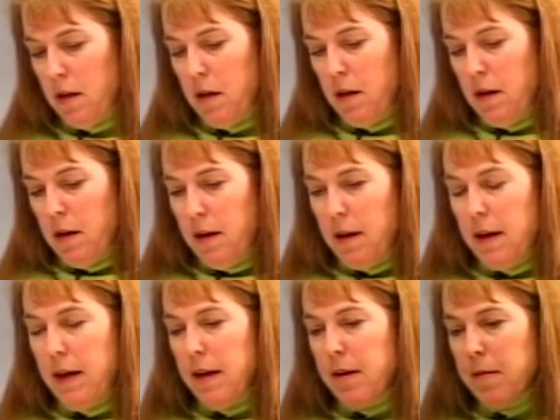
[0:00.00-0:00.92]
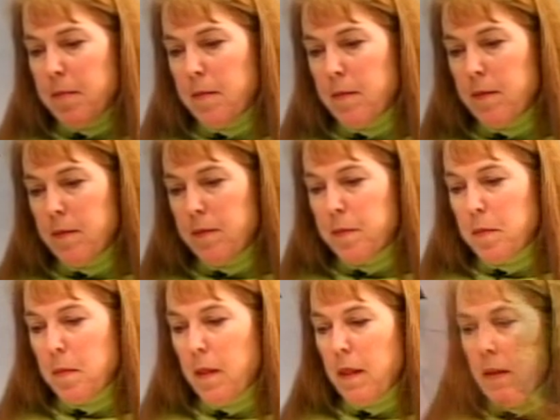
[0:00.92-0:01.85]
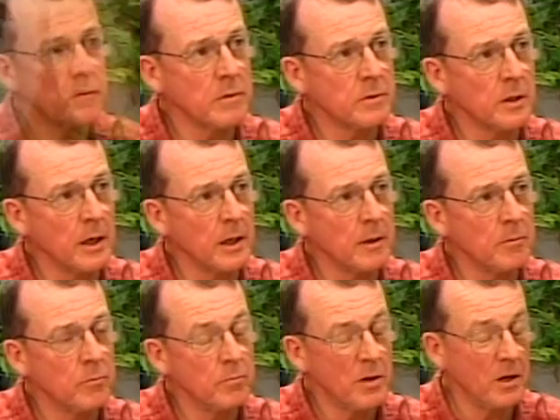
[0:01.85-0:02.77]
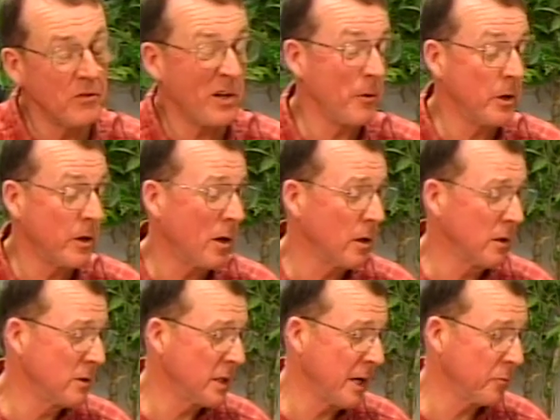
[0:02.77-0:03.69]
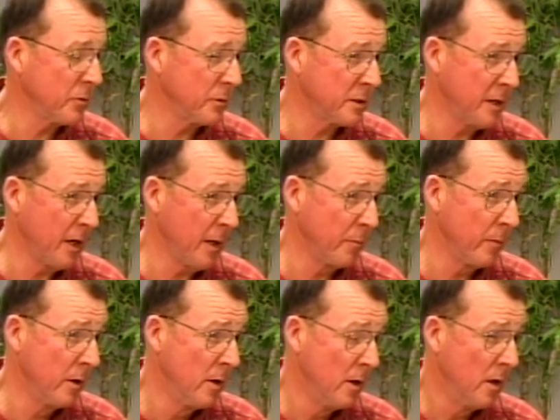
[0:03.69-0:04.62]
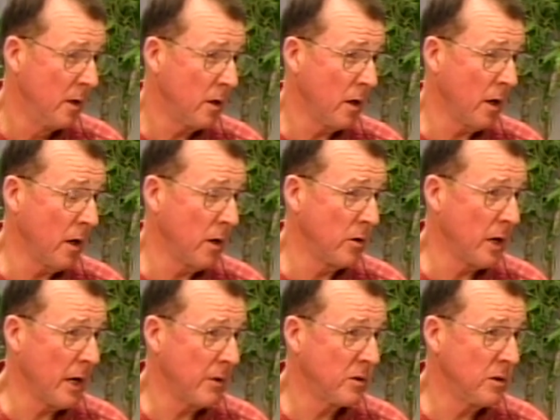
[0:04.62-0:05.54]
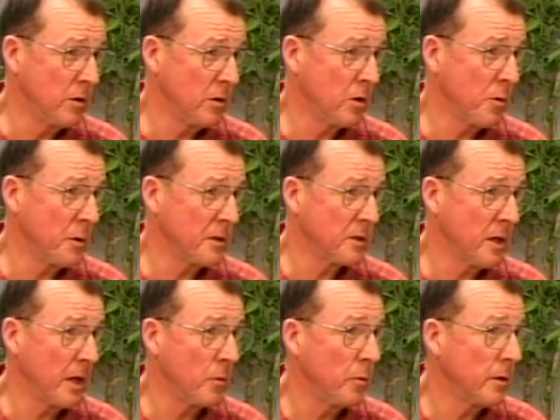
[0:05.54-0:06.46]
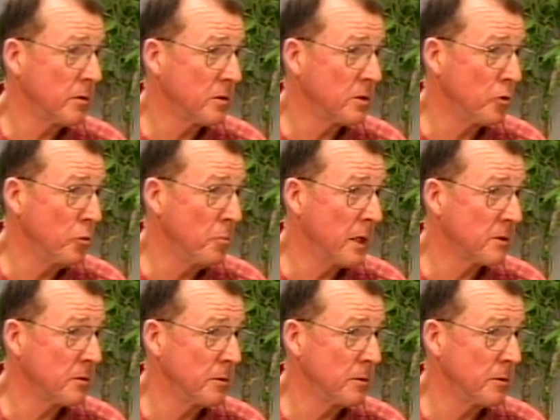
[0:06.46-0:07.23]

Yeah, and that was those times. As I recall, the times were set up not to coincide when school buses